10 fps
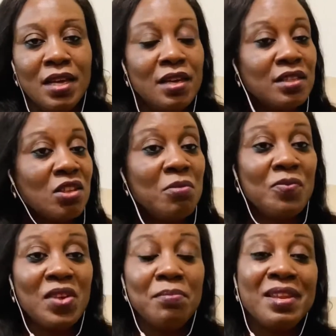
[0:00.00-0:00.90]
Some
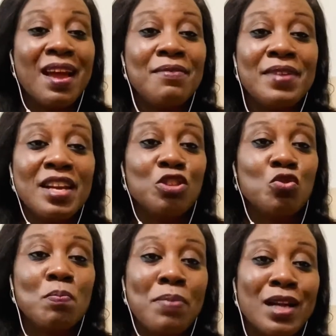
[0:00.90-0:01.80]
of them, they are ready
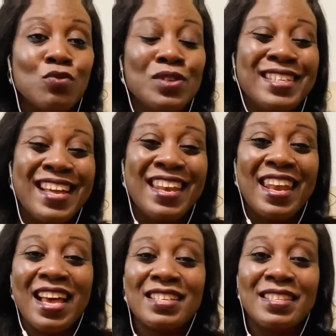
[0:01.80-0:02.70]
to part with their
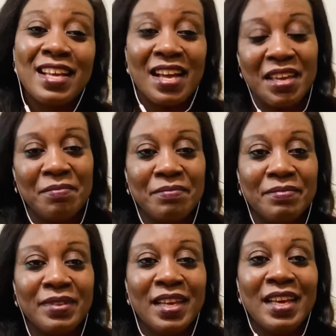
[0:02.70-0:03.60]
last dime.
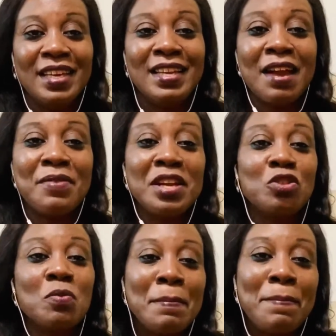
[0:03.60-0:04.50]
They are ready
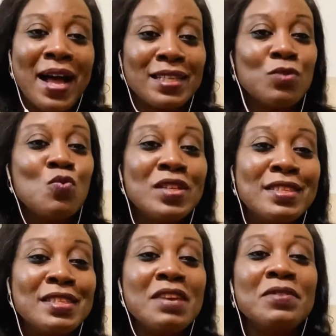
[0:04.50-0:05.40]
to part with
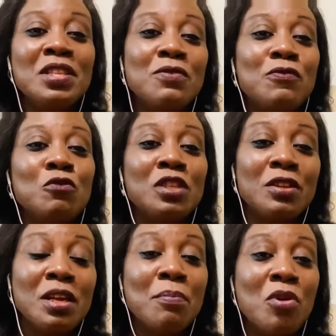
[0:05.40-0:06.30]
even the
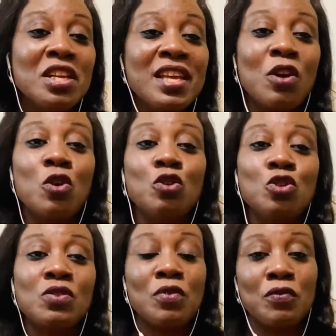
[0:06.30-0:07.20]
food, the money they're going to
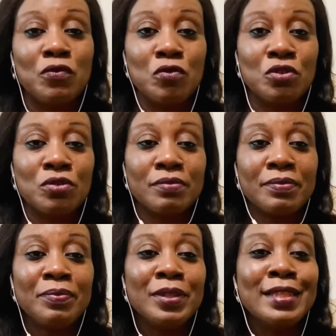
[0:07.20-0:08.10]
use for food.
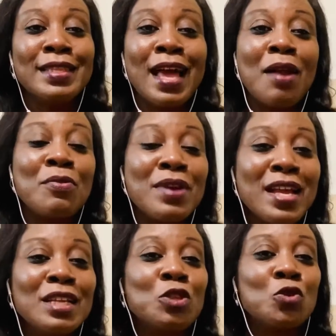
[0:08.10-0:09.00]
They are
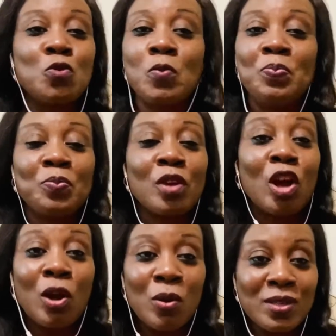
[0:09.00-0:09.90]
ready to
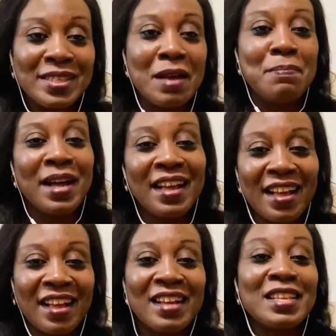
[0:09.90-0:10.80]
close their bank
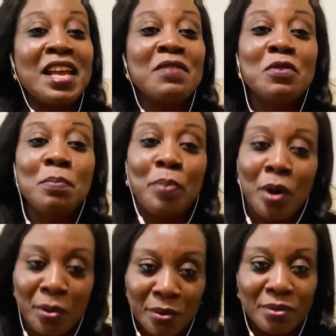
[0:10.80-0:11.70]
account and even
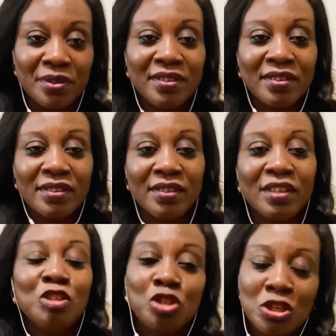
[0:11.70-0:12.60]
borrow
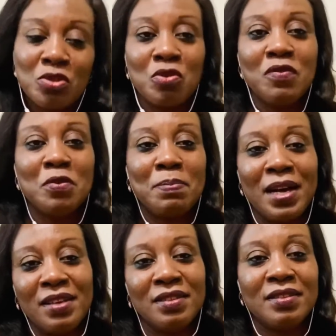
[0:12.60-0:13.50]
just to go for
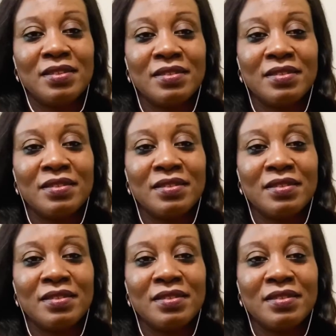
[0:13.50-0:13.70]
parties.